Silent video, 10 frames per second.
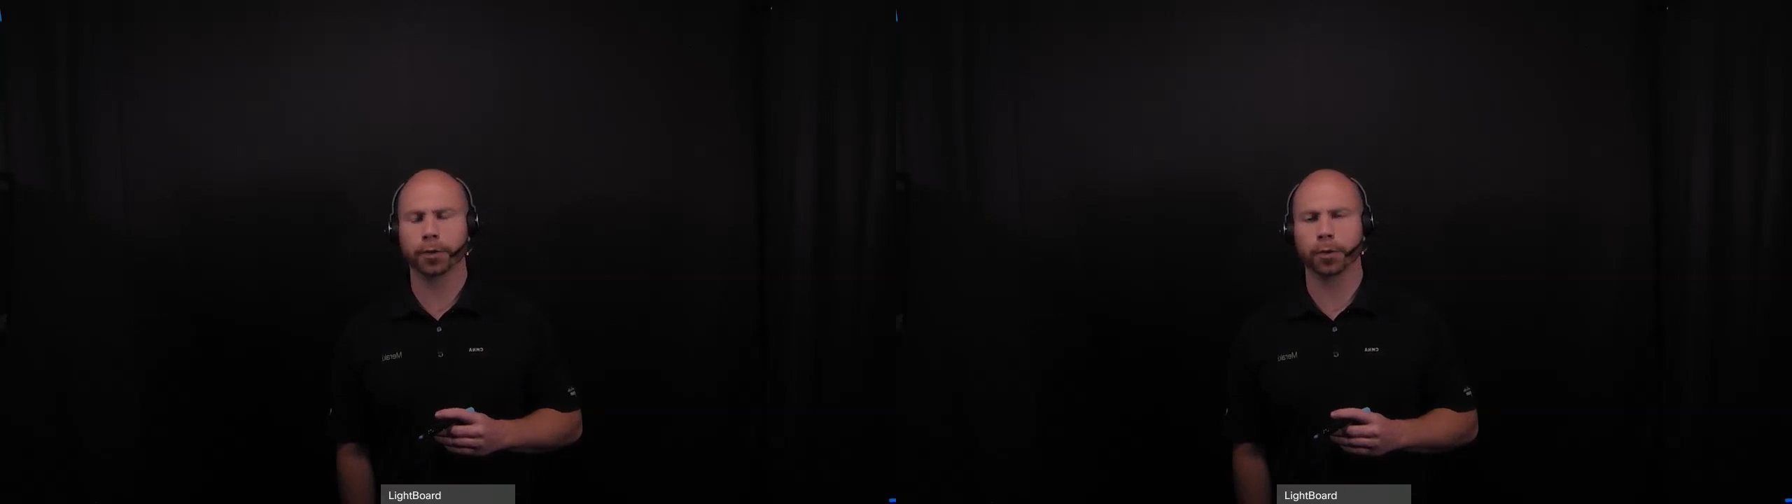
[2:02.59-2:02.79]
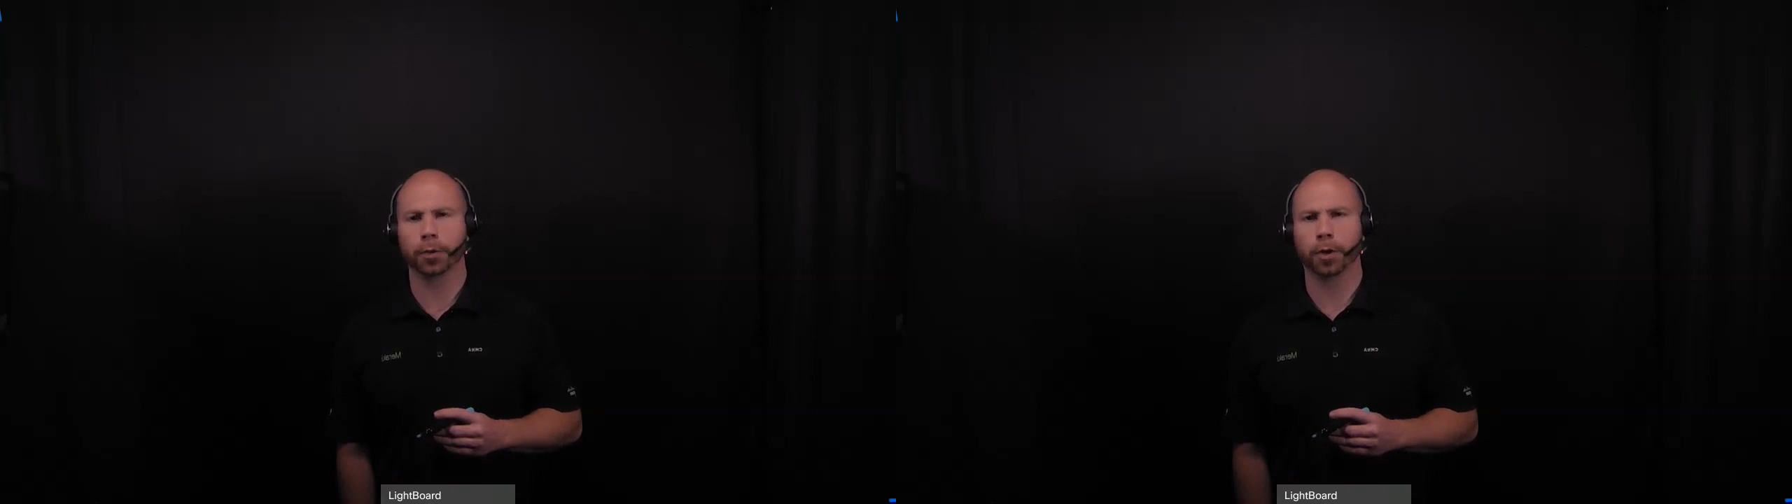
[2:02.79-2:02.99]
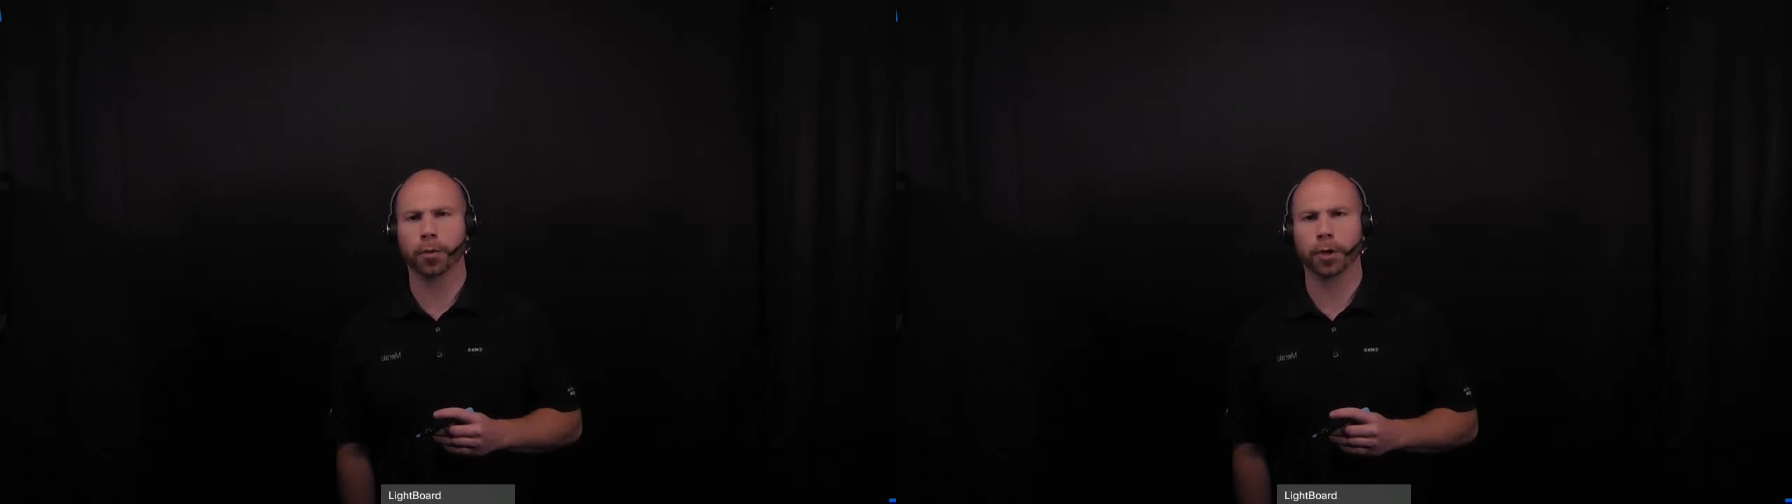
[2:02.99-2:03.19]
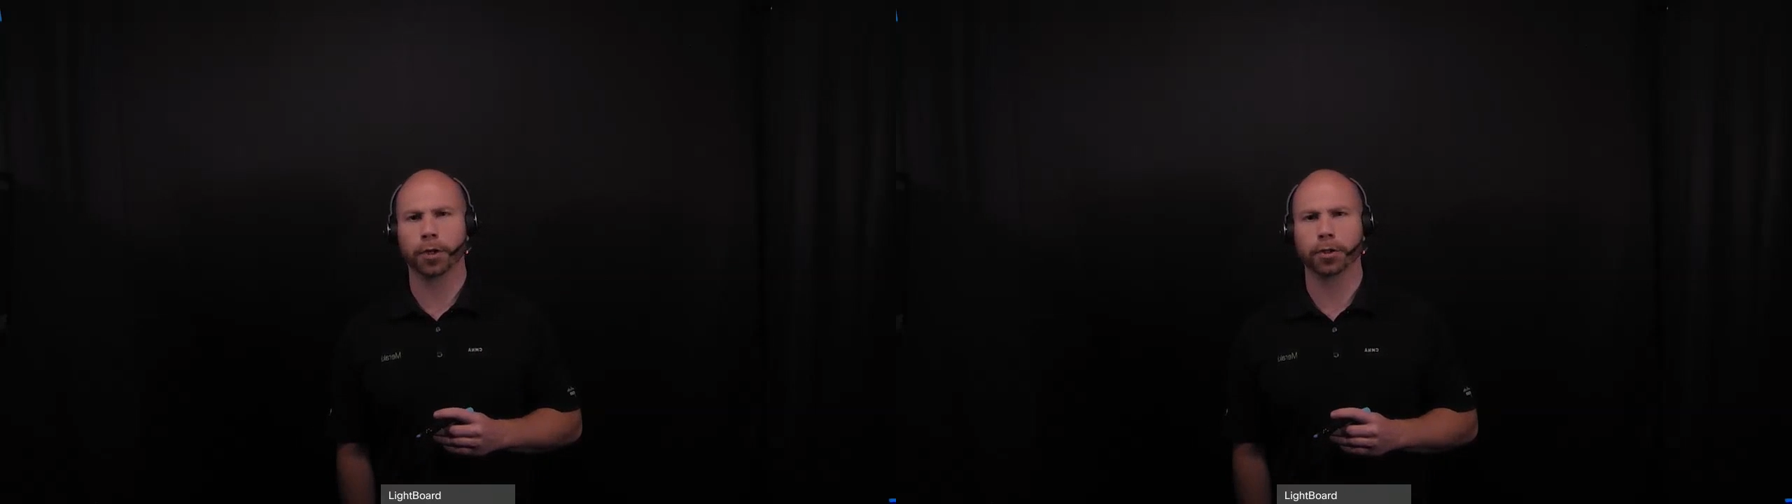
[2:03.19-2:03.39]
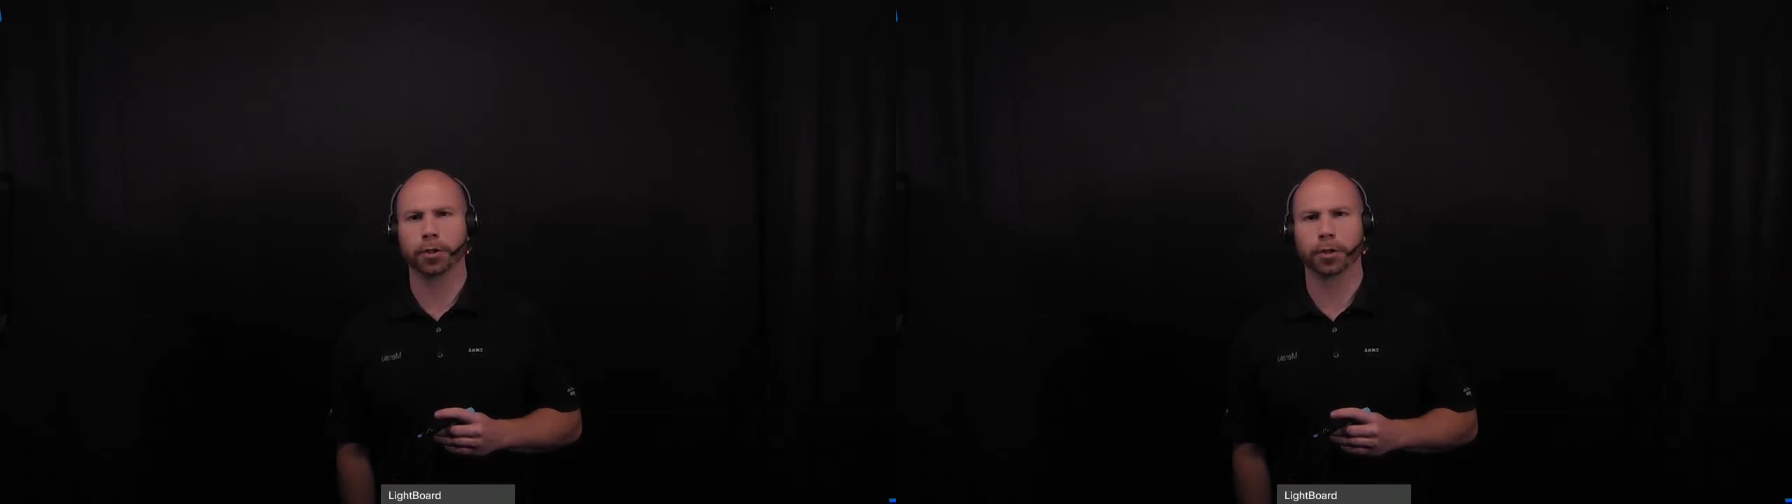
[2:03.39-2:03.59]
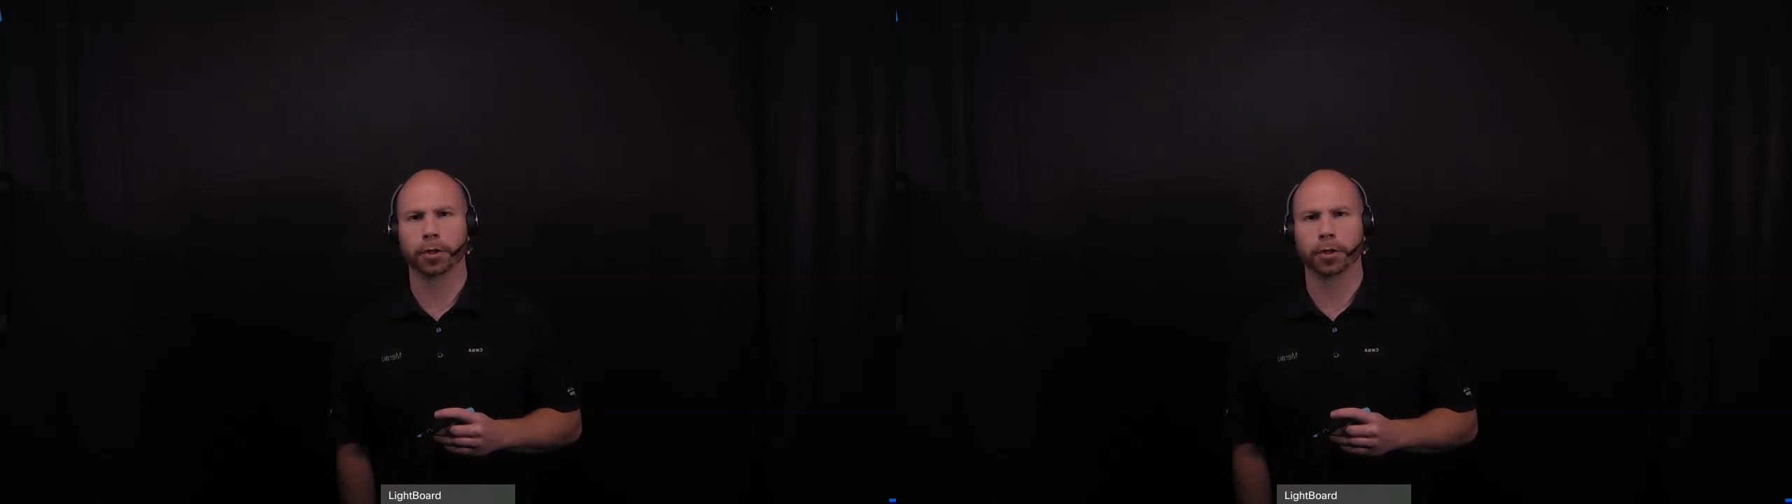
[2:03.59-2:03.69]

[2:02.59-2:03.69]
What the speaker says: we want to make sure